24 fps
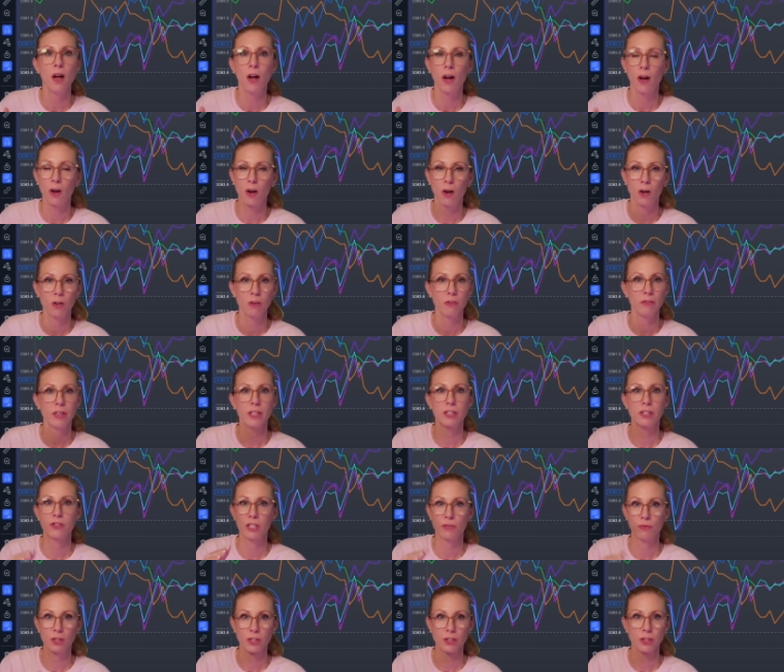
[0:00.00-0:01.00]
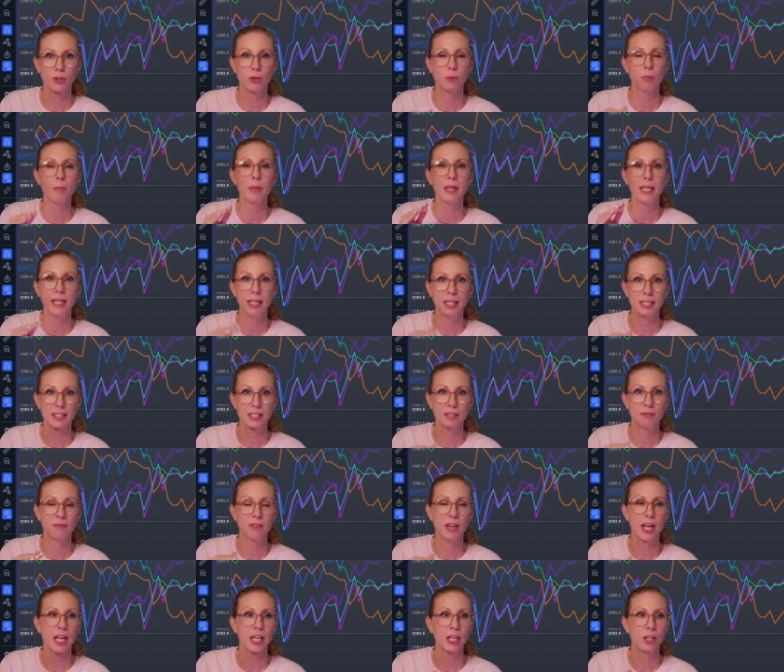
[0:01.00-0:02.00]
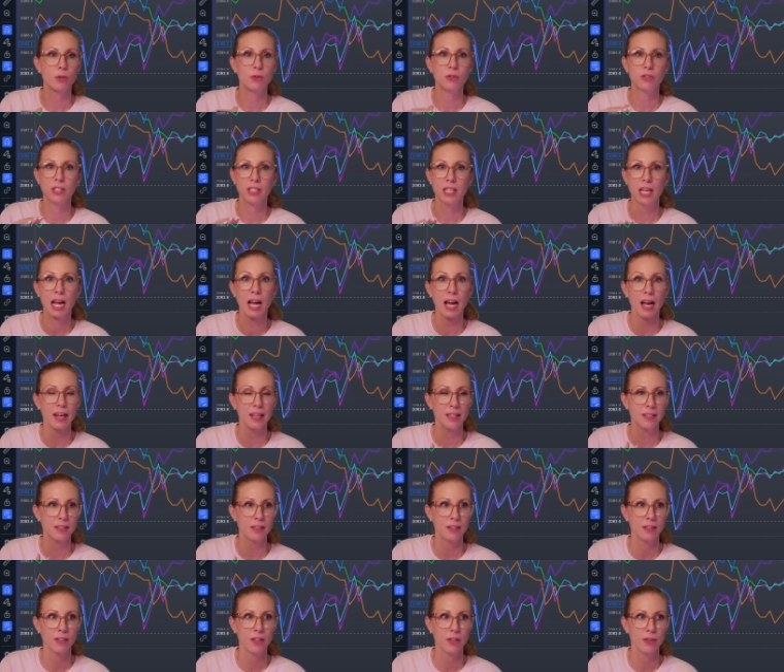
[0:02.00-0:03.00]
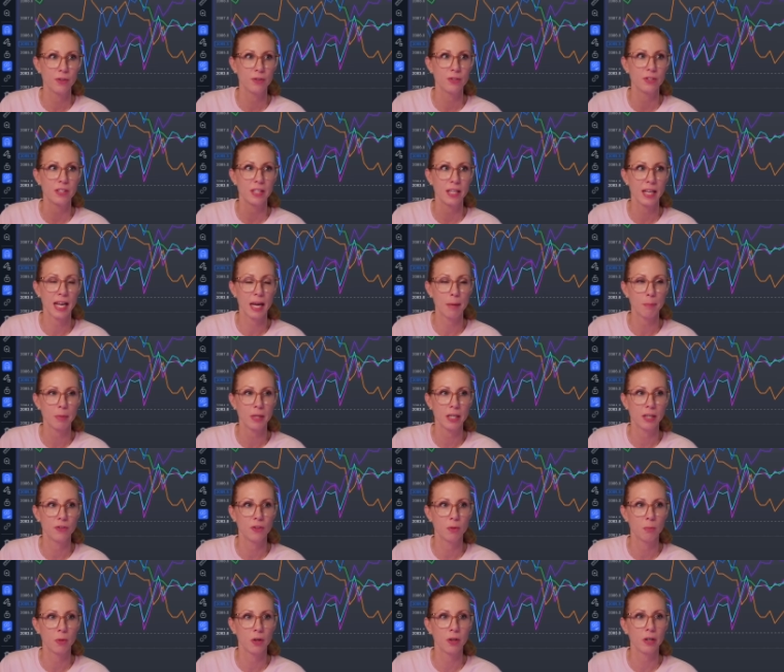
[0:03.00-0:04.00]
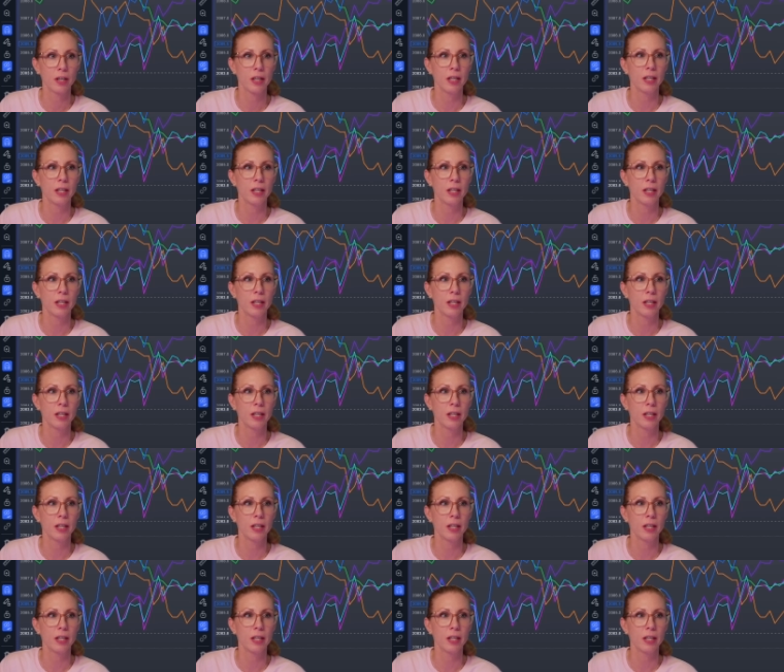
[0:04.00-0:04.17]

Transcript: all of these different little peaks and values and highs and lows that happen in the market.